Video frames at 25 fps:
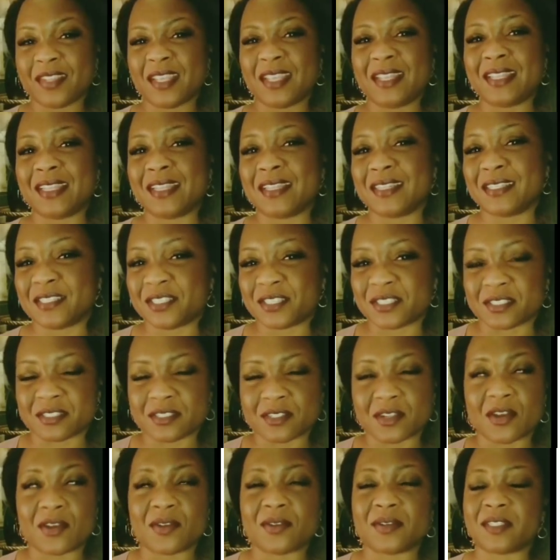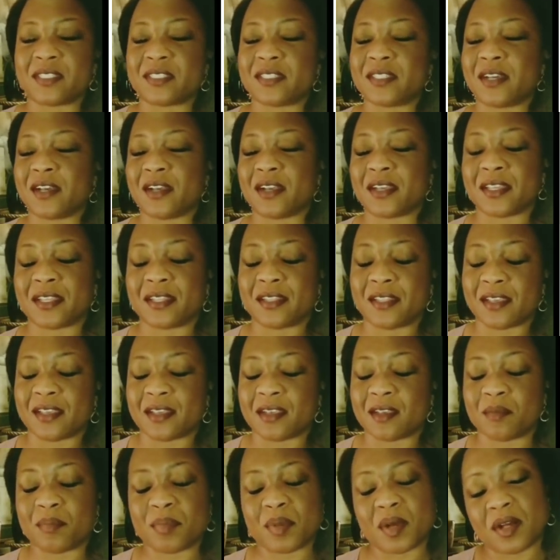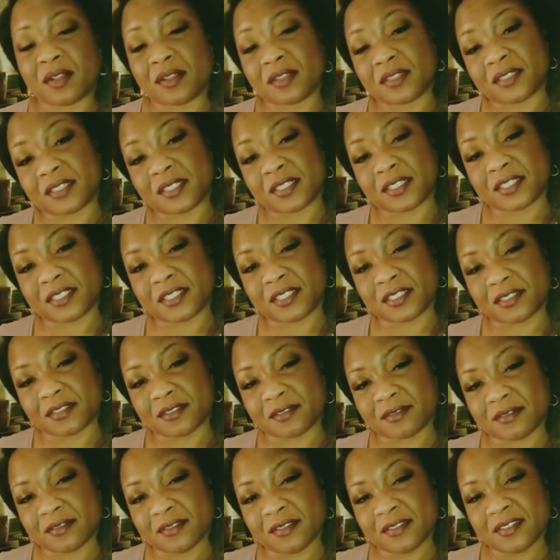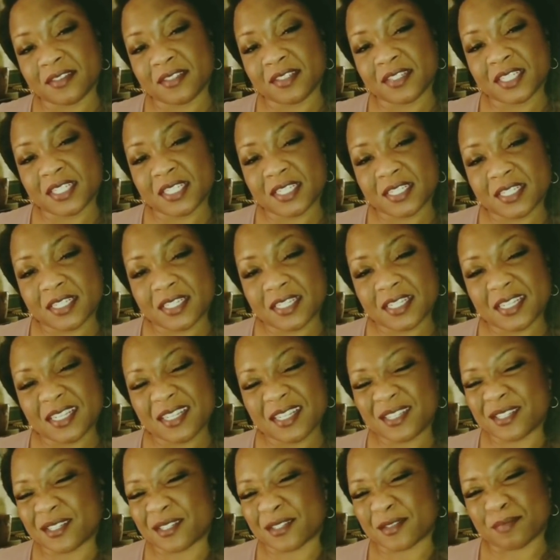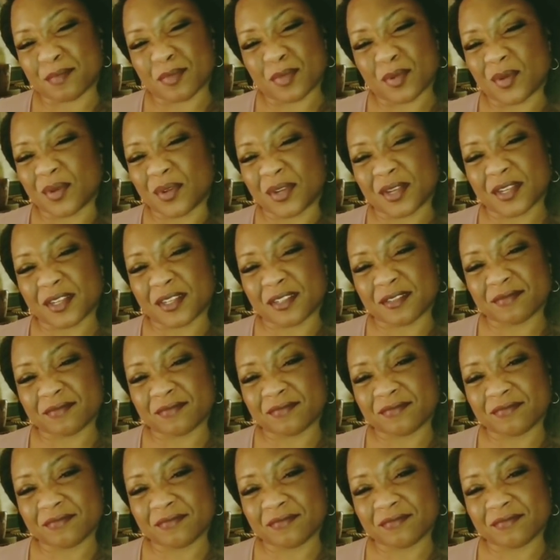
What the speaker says: And then he's just always talking like a politician. It's just boring.